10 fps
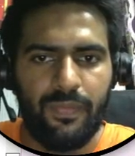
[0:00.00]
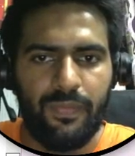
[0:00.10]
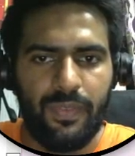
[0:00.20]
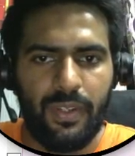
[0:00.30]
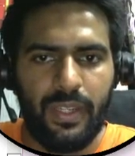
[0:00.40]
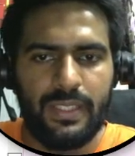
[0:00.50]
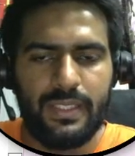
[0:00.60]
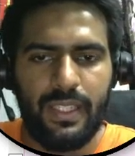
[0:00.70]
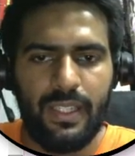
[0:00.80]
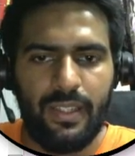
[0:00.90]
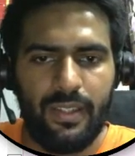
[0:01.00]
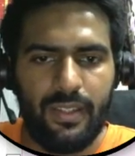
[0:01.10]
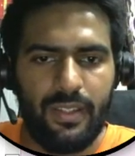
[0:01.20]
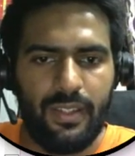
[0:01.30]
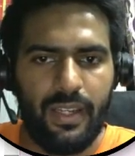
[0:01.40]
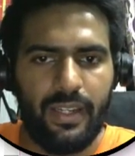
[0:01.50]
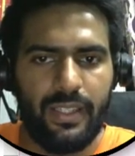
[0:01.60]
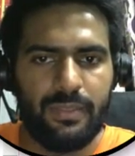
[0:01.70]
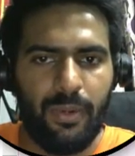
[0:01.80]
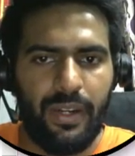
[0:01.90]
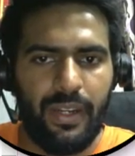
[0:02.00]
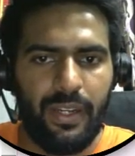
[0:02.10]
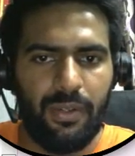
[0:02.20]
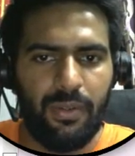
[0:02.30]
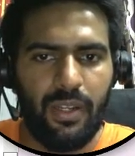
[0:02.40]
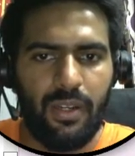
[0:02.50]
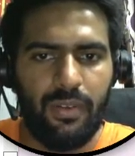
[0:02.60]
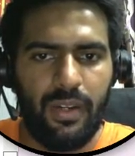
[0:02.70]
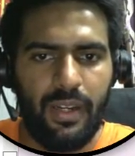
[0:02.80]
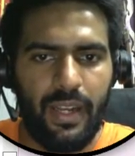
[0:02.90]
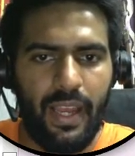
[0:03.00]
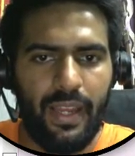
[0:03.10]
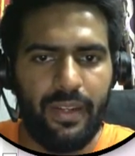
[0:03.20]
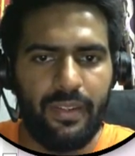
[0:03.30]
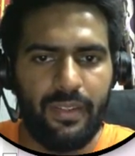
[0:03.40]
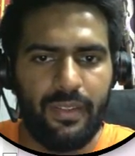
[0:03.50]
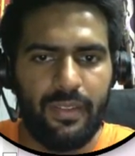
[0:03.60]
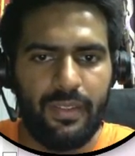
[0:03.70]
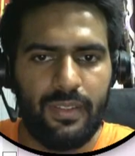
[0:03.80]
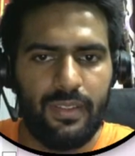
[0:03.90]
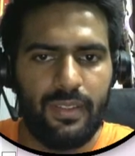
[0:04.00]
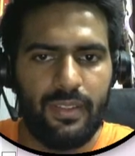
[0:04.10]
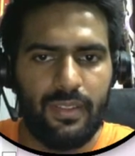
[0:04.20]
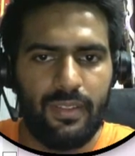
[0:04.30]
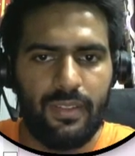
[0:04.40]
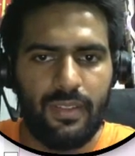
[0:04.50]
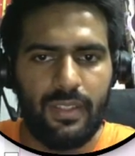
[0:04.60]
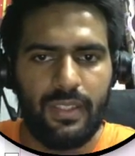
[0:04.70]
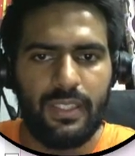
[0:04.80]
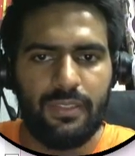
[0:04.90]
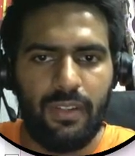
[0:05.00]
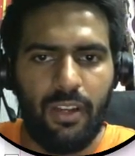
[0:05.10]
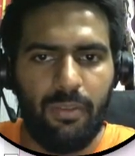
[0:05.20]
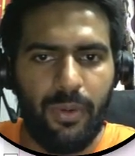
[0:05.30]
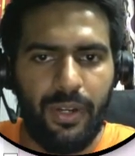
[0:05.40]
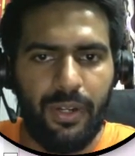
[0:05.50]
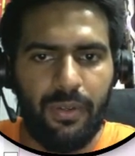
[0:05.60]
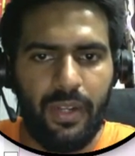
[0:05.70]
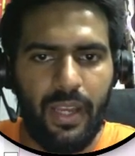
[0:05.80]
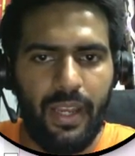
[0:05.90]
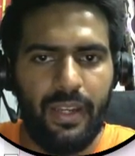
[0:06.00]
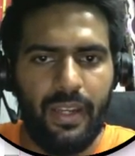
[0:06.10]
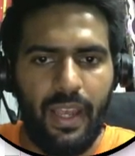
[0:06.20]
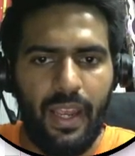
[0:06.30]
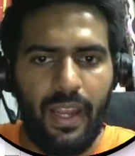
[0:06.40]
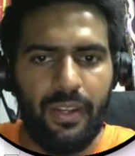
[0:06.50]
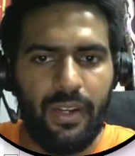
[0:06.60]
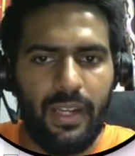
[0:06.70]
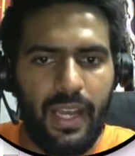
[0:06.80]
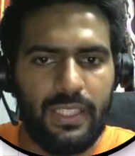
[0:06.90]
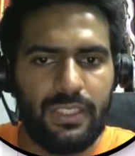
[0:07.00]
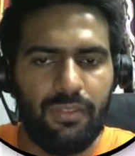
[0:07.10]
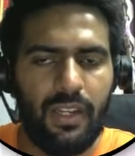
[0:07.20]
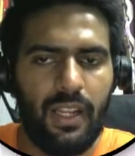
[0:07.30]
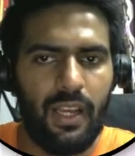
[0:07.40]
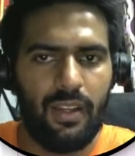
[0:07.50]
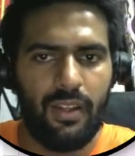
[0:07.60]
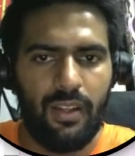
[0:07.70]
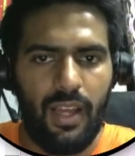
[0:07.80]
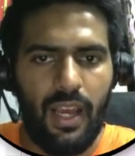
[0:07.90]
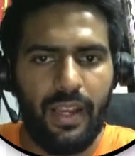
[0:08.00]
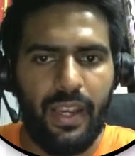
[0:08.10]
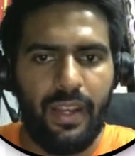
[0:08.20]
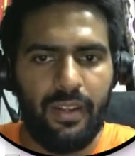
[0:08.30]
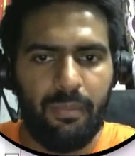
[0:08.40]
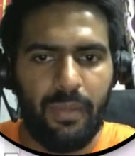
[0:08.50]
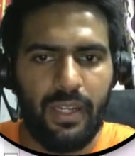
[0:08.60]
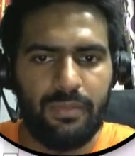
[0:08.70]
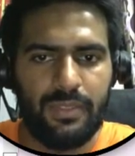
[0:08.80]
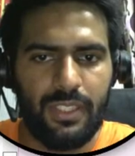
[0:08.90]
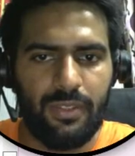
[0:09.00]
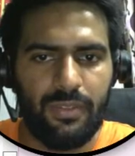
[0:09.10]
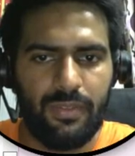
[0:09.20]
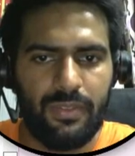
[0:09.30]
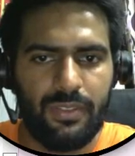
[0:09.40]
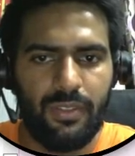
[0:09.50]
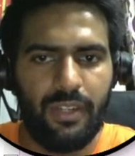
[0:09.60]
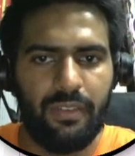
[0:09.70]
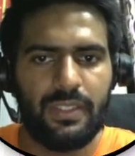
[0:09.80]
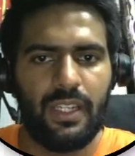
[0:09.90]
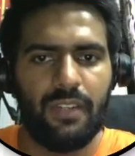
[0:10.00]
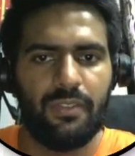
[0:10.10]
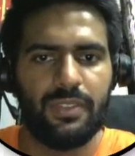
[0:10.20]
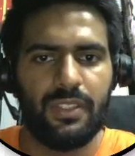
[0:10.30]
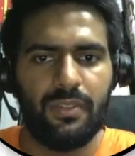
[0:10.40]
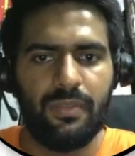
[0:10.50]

you can say it is pointing to now 9. This will now point to 9, and your last will again become 0, so it will start from 0.